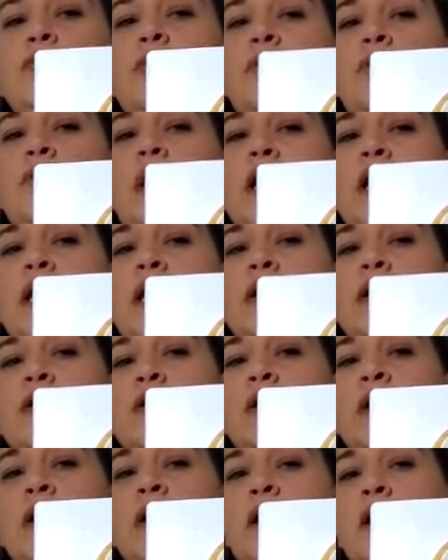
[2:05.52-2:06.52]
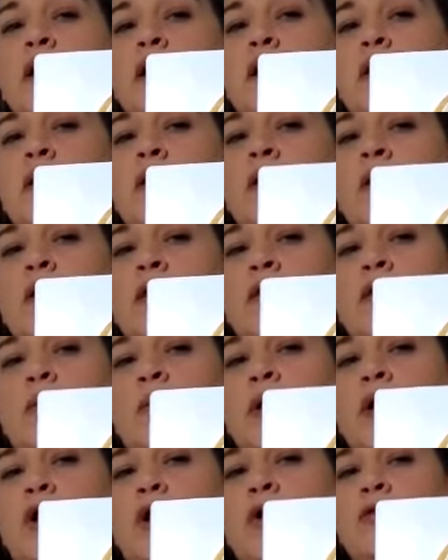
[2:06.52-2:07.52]
right here that we
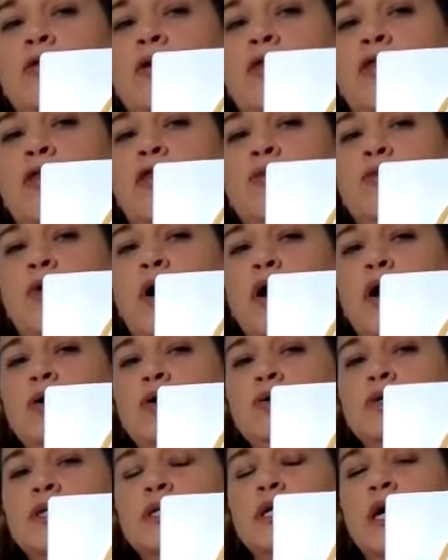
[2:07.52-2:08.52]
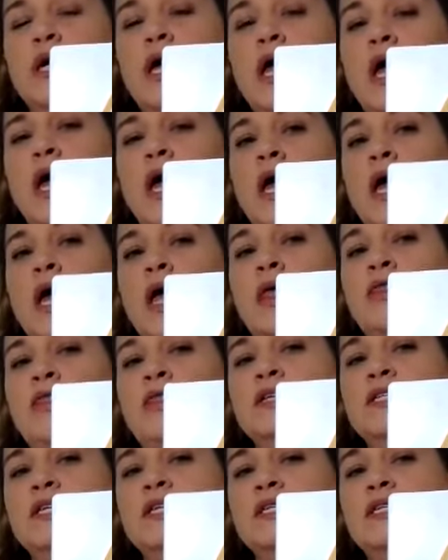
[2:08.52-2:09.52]
call the throat,
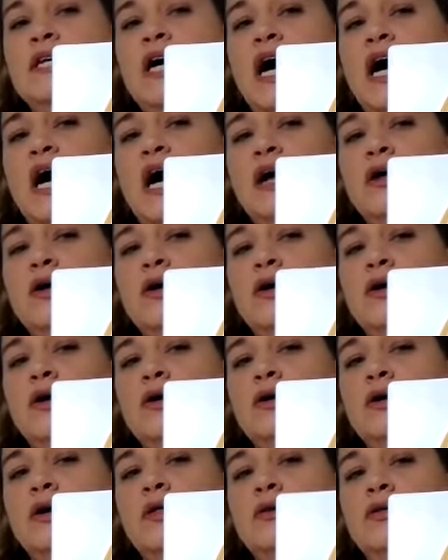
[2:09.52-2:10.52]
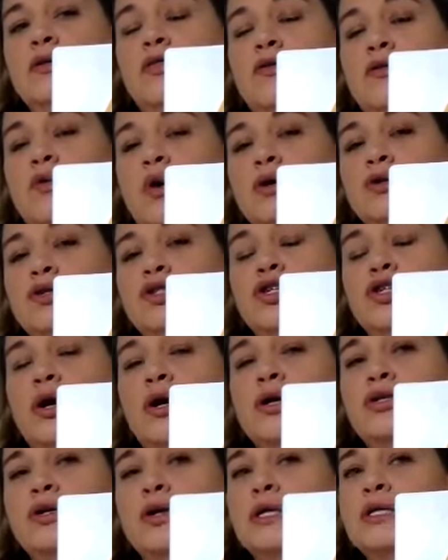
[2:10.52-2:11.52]
this entire throat
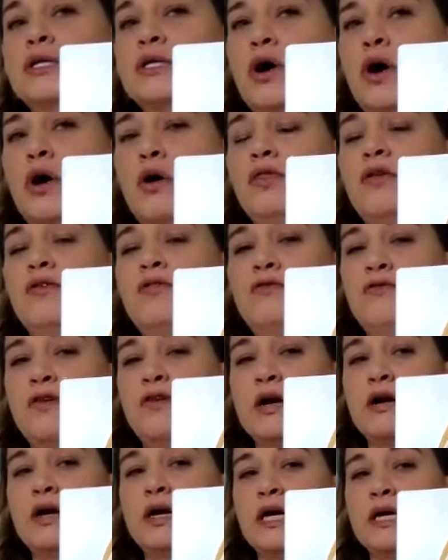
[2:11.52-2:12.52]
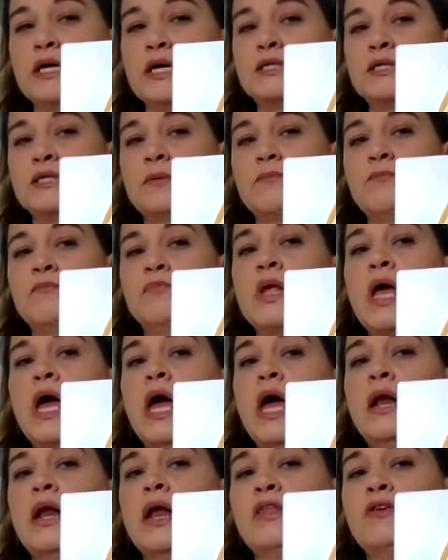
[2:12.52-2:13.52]
structure is called the pharynx.
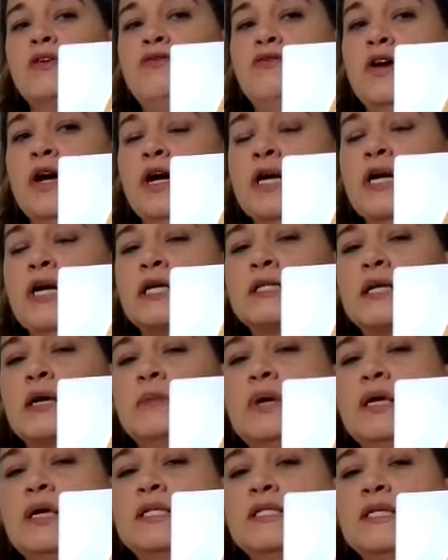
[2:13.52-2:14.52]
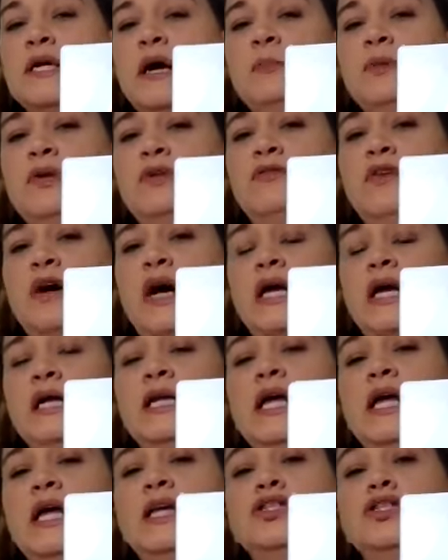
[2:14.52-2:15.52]
Now the pharynx can be subdivided
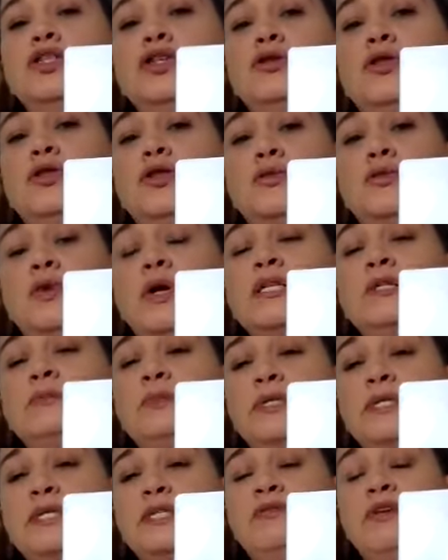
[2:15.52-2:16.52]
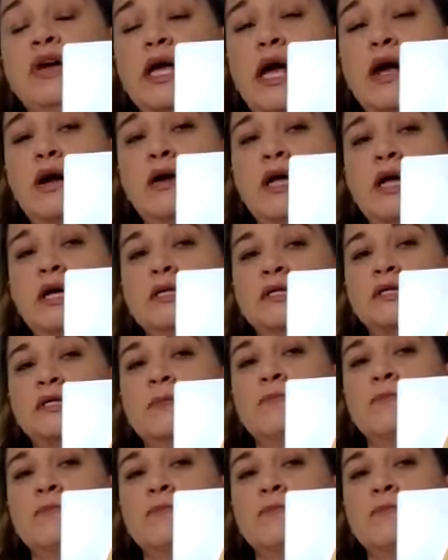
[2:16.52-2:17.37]
into three specific areas.